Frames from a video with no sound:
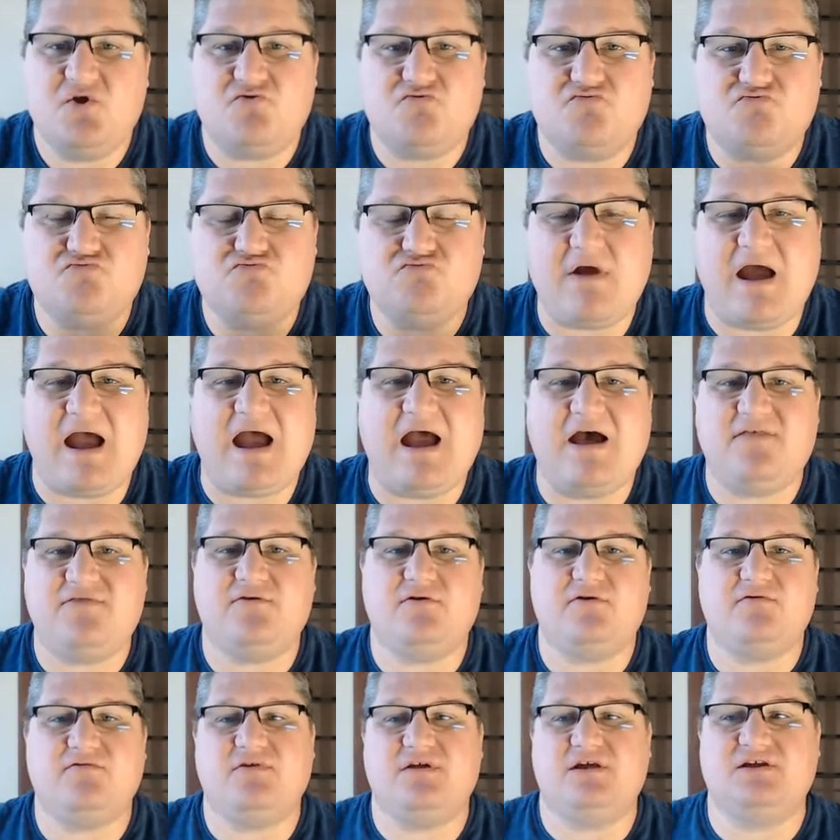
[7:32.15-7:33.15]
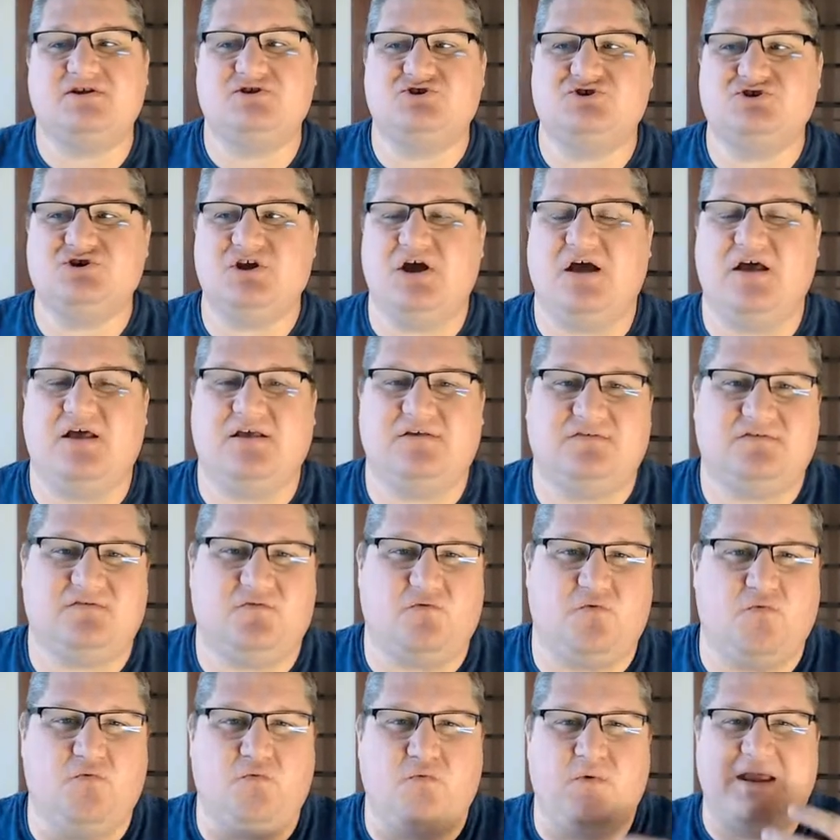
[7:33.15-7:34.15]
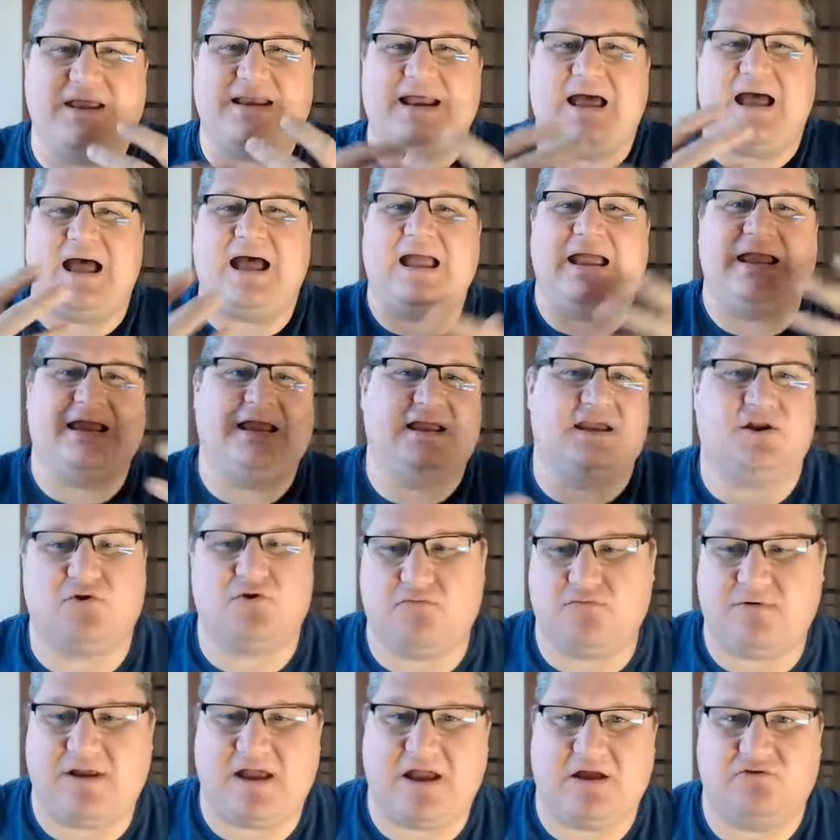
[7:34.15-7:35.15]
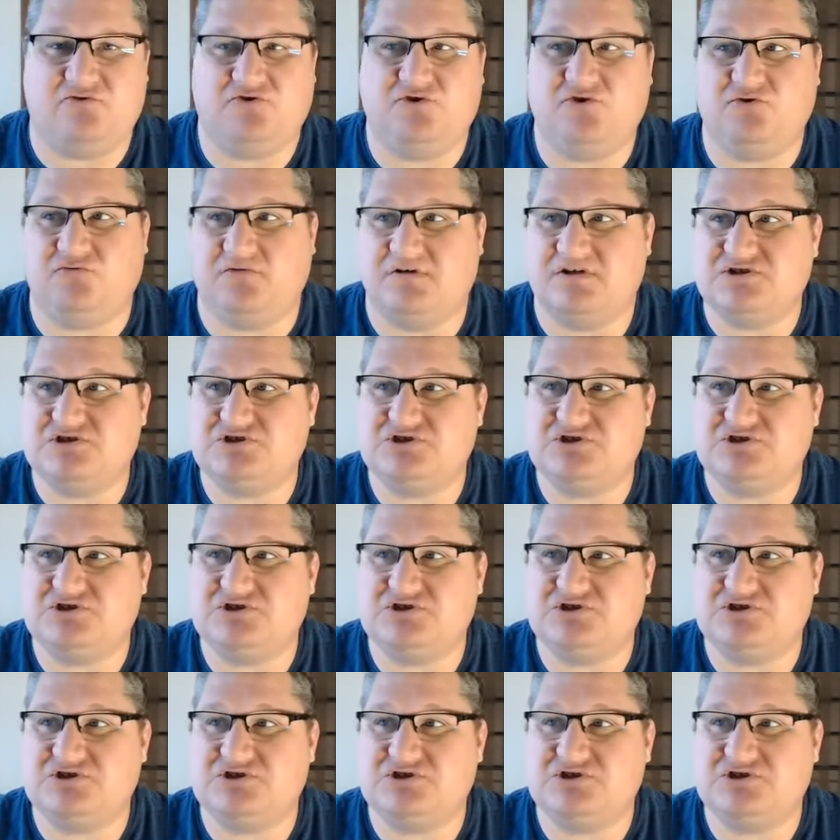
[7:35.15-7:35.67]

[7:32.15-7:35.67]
rather than just when I get around to it.